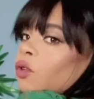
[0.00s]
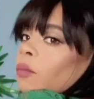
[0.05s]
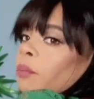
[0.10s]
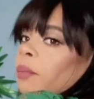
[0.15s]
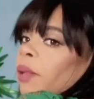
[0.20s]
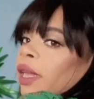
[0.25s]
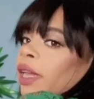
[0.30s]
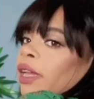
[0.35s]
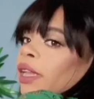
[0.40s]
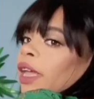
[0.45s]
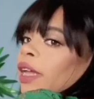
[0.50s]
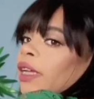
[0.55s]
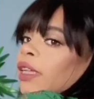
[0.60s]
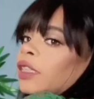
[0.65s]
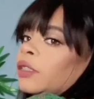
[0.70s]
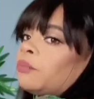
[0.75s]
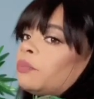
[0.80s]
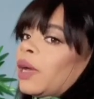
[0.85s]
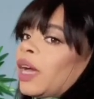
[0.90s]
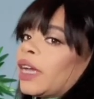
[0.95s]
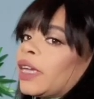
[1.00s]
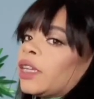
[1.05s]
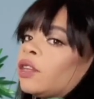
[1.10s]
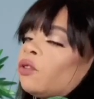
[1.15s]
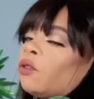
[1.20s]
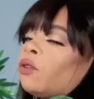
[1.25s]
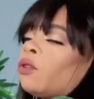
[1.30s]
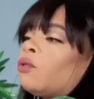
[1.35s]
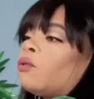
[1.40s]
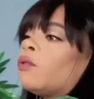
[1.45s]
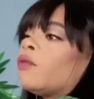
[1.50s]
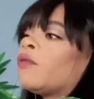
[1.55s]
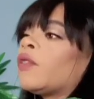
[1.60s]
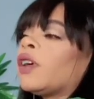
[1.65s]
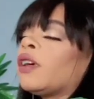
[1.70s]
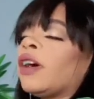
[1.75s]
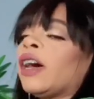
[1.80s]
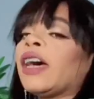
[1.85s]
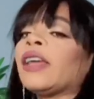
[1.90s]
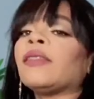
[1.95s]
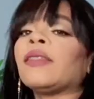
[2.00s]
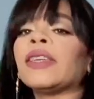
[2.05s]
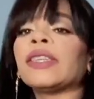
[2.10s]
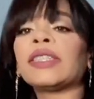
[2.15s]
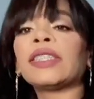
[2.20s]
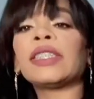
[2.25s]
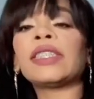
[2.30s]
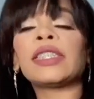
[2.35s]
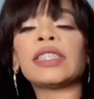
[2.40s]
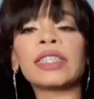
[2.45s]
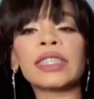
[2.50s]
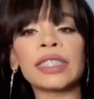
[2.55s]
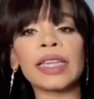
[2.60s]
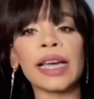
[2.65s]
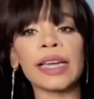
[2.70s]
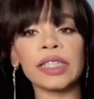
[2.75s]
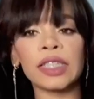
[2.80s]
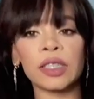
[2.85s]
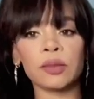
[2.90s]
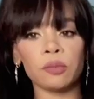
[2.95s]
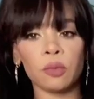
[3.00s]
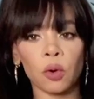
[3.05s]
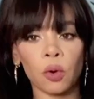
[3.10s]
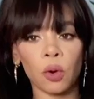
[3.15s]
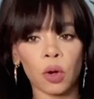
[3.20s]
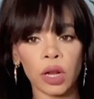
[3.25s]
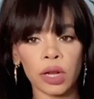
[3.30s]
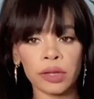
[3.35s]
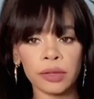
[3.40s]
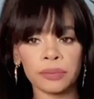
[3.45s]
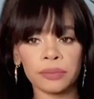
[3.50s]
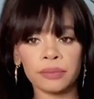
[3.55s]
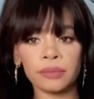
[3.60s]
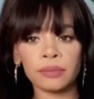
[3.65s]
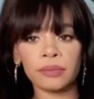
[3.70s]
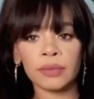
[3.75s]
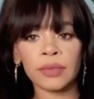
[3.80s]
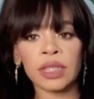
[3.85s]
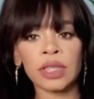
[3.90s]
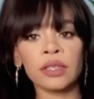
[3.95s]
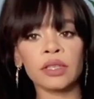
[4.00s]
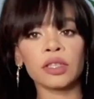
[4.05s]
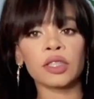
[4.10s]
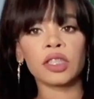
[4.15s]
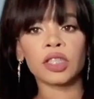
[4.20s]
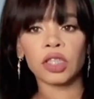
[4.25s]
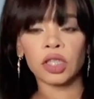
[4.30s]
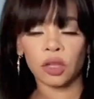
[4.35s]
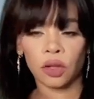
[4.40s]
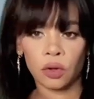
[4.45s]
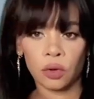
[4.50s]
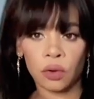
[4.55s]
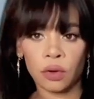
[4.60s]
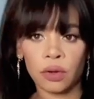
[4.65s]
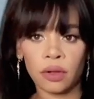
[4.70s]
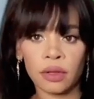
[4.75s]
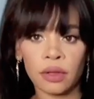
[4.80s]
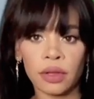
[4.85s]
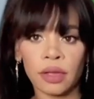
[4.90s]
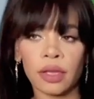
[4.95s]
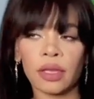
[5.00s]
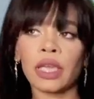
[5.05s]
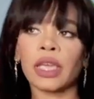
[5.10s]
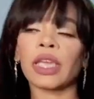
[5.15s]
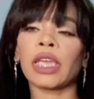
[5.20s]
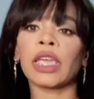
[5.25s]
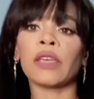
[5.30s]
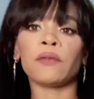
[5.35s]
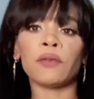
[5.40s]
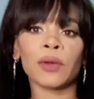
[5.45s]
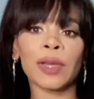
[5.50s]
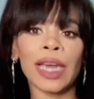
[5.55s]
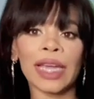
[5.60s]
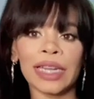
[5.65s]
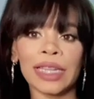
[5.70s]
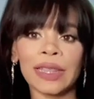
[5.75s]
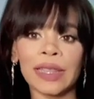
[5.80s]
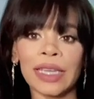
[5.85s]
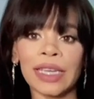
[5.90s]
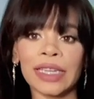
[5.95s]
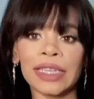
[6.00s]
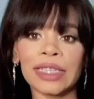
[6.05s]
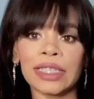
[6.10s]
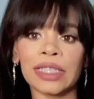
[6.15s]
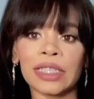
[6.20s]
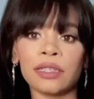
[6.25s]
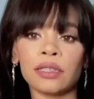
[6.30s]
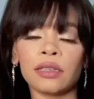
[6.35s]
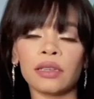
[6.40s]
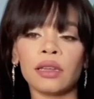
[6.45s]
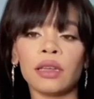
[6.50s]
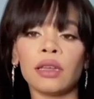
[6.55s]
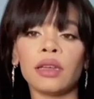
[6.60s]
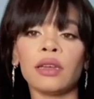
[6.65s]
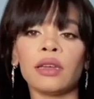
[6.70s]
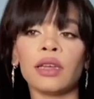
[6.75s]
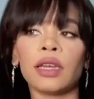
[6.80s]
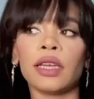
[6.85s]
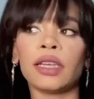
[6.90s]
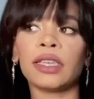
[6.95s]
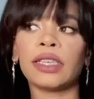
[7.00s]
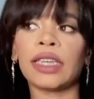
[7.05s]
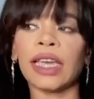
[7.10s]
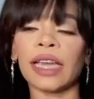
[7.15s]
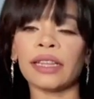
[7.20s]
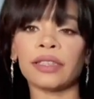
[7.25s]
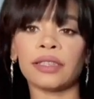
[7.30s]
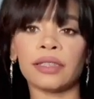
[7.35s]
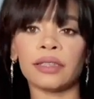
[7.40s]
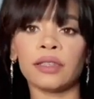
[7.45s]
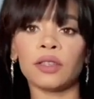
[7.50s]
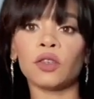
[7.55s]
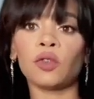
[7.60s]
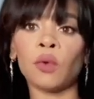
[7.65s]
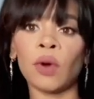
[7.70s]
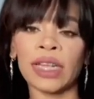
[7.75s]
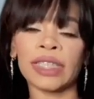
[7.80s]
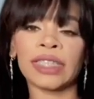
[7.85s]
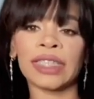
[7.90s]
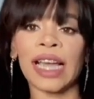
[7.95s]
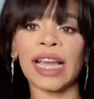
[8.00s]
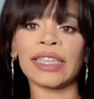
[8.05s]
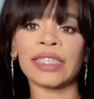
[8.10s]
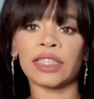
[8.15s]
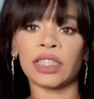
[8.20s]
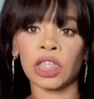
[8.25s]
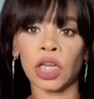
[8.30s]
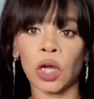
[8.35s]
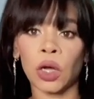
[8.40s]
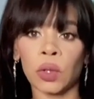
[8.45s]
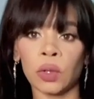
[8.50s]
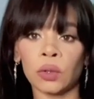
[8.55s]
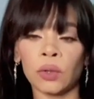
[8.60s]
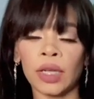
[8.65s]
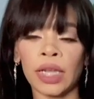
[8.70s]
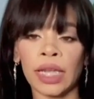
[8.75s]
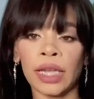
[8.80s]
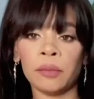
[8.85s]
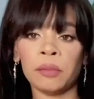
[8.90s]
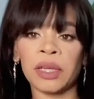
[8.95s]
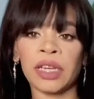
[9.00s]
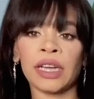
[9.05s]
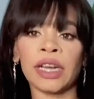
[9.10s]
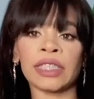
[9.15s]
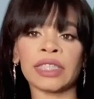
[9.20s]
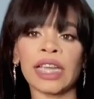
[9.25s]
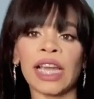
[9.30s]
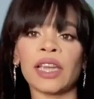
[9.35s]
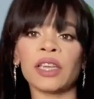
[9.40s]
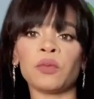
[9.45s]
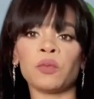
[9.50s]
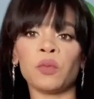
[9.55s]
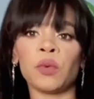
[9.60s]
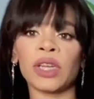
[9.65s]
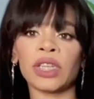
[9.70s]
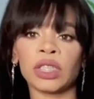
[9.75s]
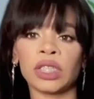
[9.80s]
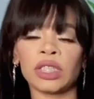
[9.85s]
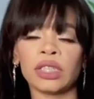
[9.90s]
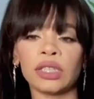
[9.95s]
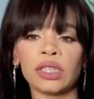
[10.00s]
big, like it's baggy all over. And this is a size small. So if you're getting this, go a size down, okay? Because I wish